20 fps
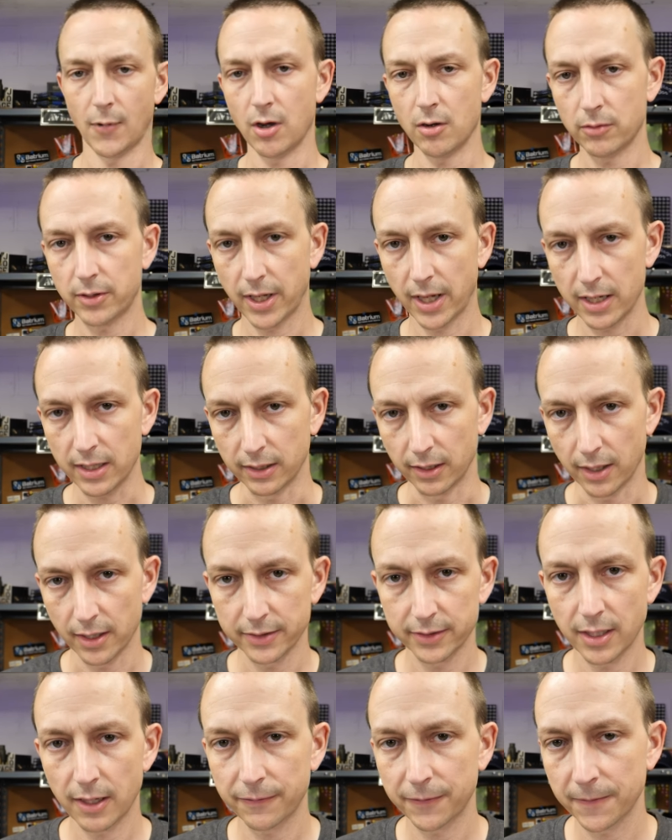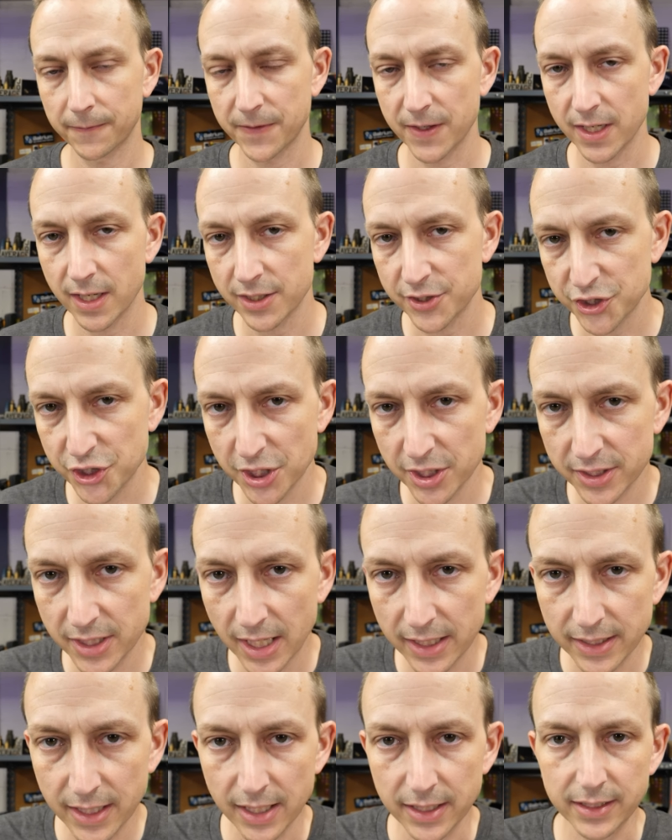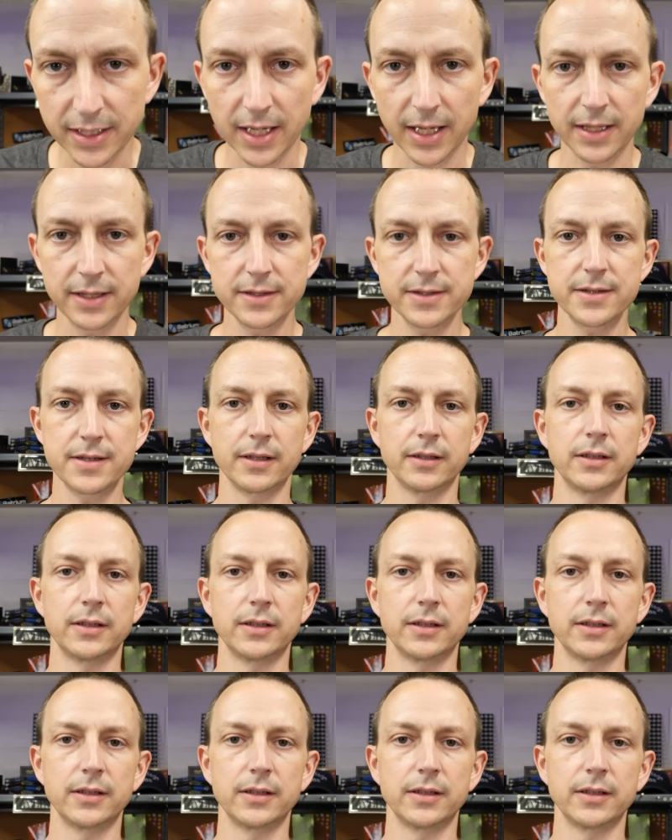Okay, enough of the shenanigans.